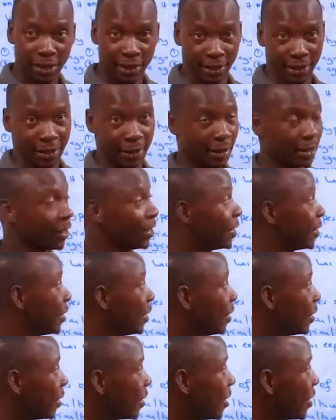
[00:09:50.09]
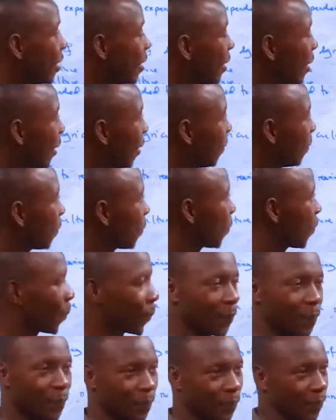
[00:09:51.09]
and tea
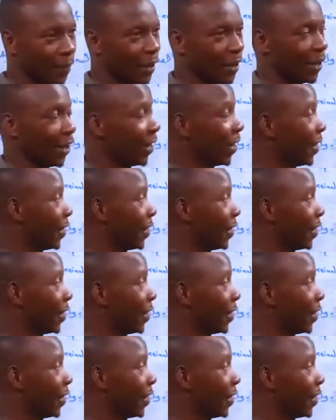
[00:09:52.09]
and the